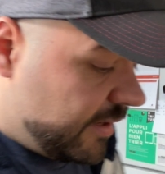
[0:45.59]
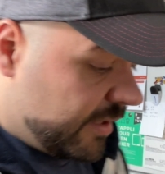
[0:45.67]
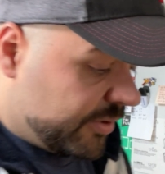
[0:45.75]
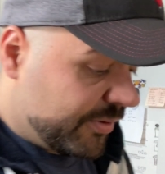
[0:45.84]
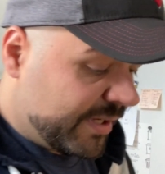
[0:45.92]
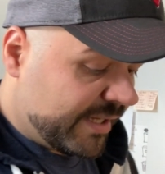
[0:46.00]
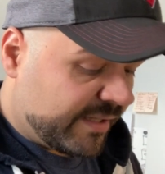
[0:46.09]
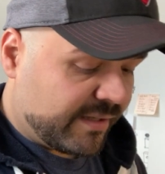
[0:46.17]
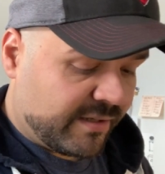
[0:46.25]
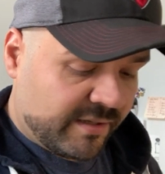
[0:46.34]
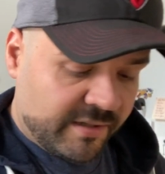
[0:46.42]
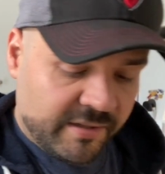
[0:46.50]
You need
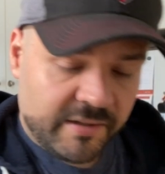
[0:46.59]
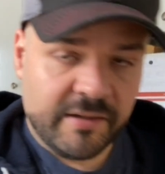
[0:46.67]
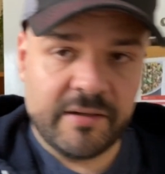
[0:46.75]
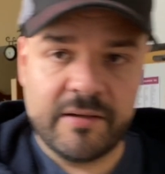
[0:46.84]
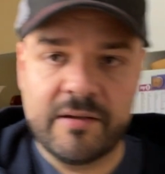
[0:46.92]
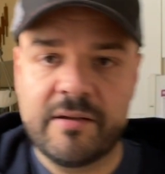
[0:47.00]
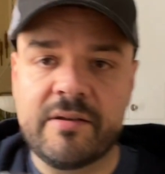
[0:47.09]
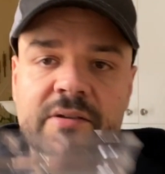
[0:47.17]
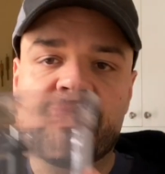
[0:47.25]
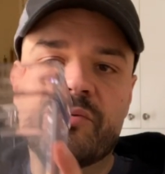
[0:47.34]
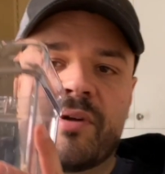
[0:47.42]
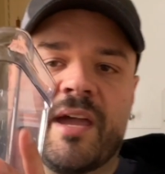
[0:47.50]

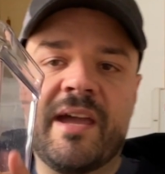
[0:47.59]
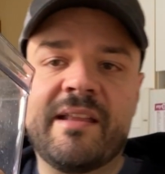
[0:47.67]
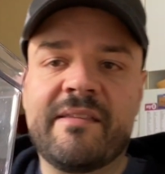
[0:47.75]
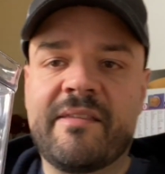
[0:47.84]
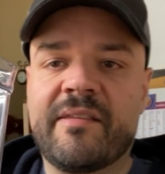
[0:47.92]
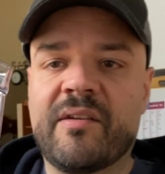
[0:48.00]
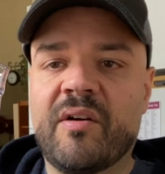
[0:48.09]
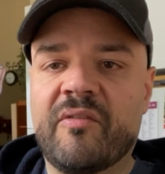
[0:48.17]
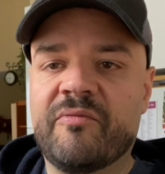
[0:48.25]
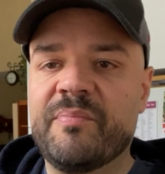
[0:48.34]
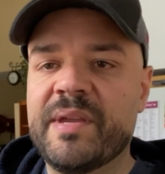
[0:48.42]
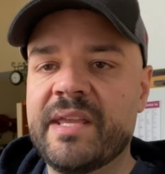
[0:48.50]
2 cans
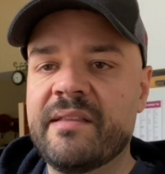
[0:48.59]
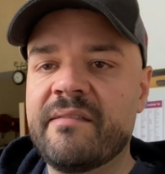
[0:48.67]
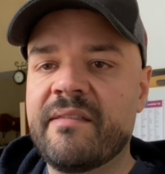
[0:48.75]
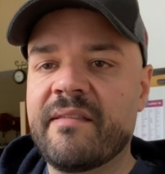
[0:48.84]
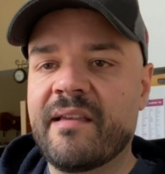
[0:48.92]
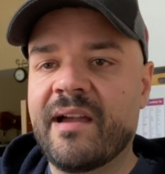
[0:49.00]
of beans.